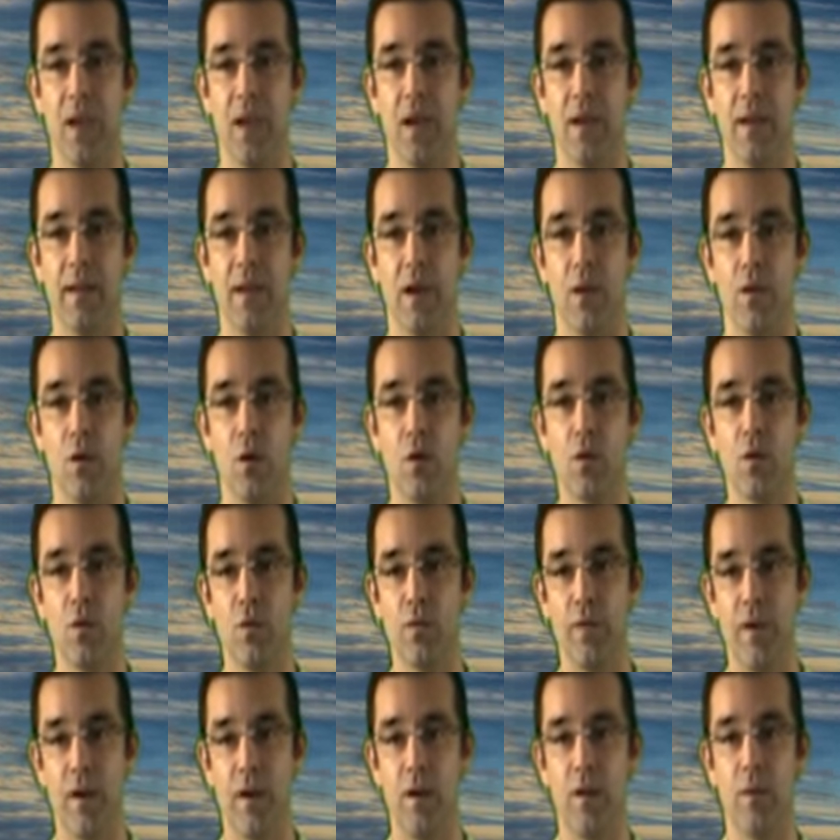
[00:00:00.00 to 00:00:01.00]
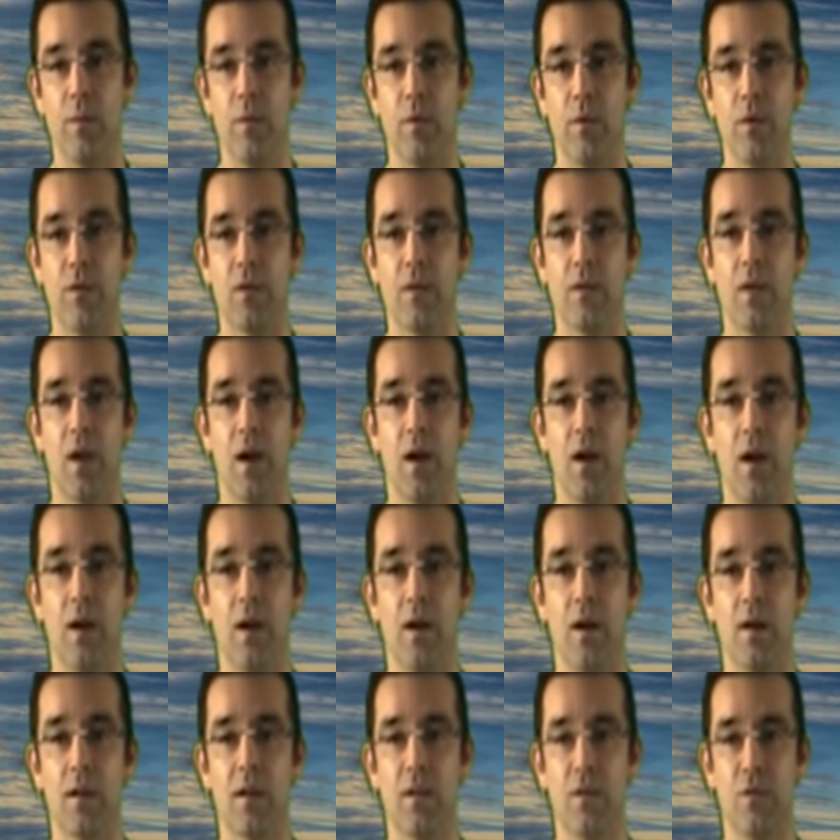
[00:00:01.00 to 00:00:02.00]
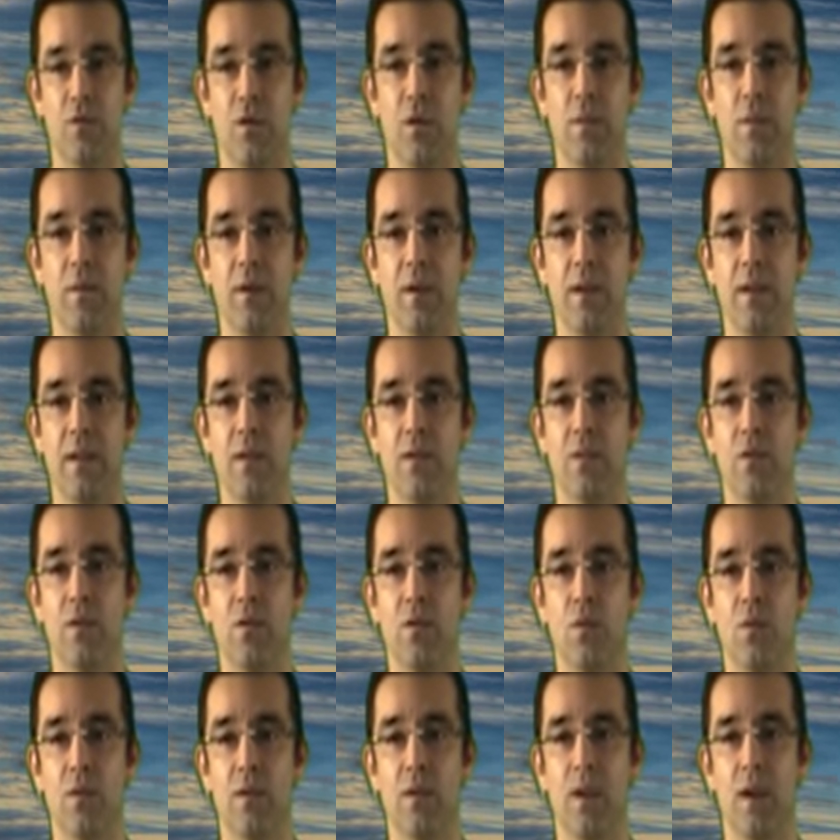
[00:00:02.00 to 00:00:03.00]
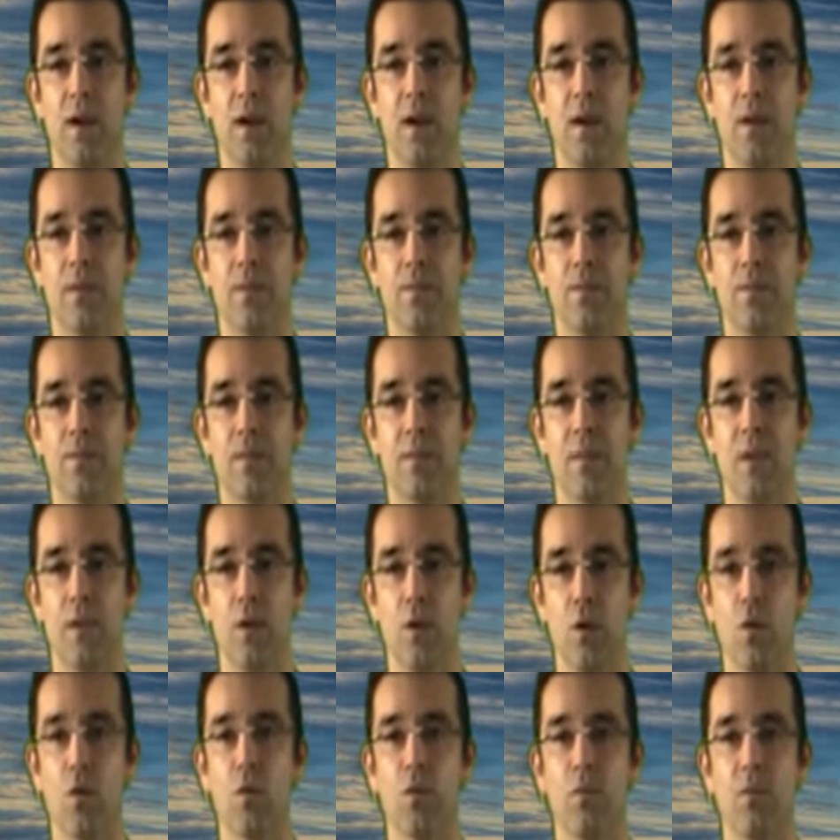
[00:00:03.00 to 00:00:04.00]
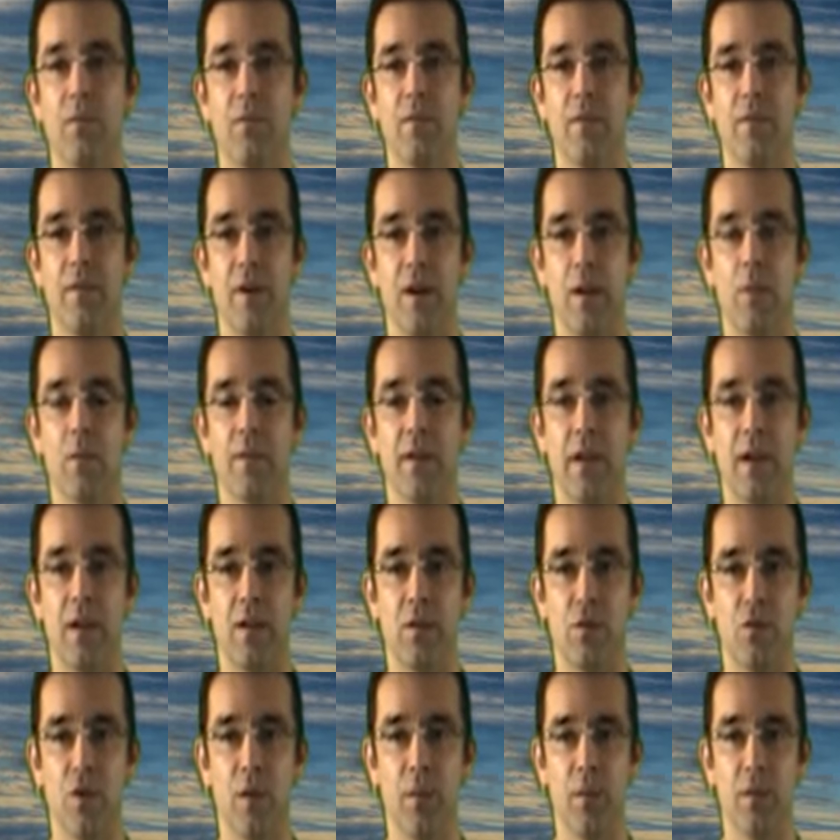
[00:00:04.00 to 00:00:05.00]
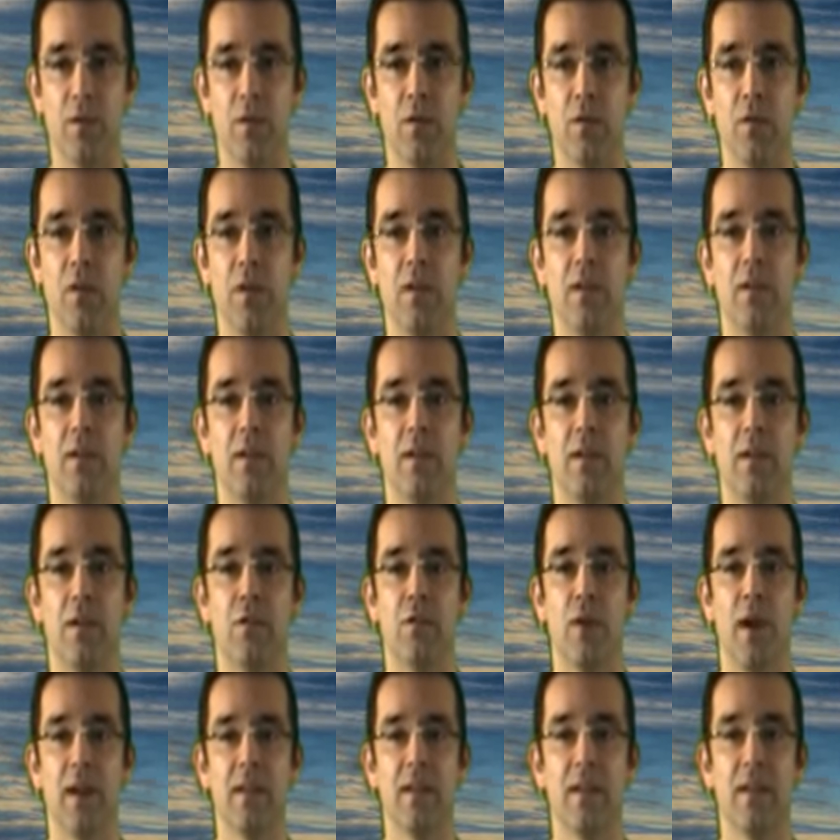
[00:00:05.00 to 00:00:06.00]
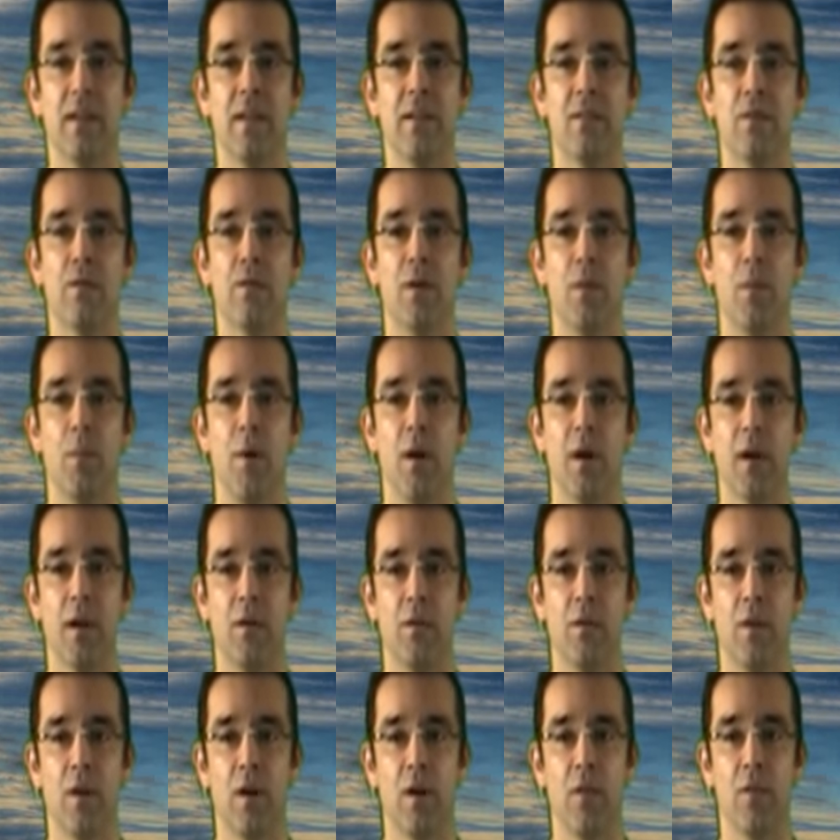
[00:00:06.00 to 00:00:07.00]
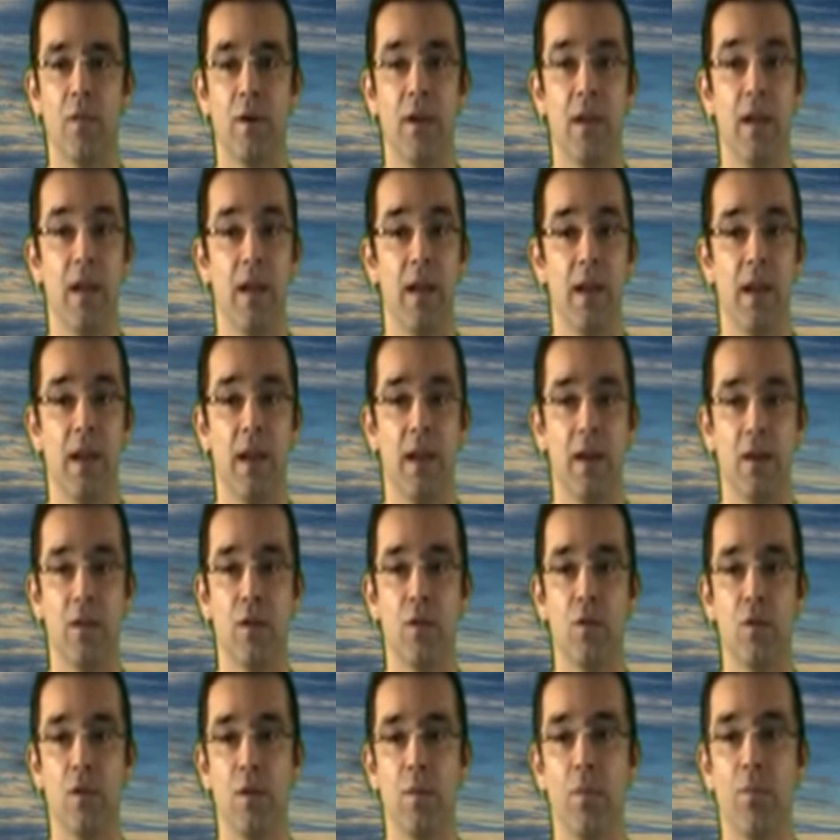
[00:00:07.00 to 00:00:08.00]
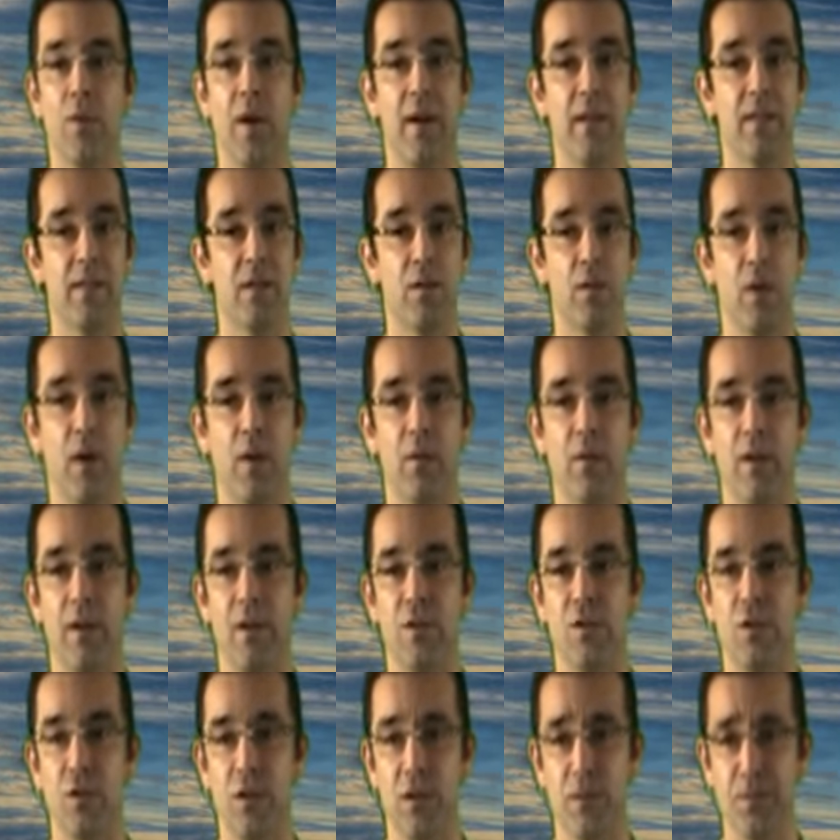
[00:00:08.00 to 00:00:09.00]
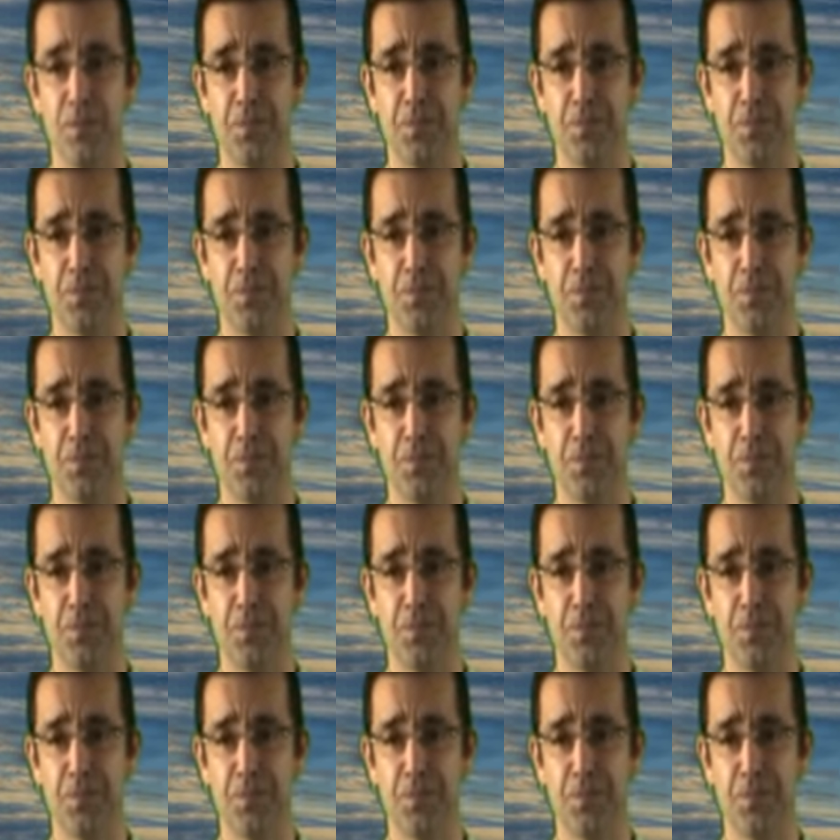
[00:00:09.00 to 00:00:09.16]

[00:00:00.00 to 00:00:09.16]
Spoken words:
Now, local variables are contributing to local variables that contribute to detracting from market recovery include the price-to-rent ratio,